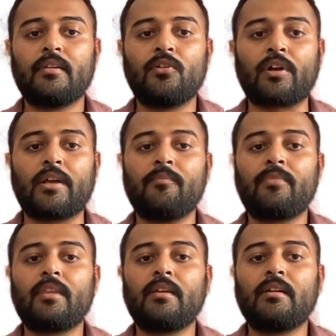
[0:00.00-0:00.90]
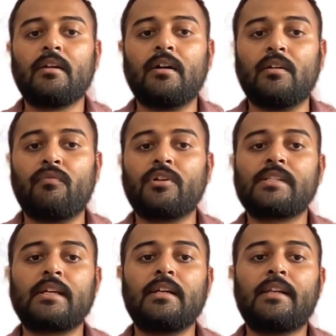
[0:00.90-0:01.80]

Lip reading: Okay. For single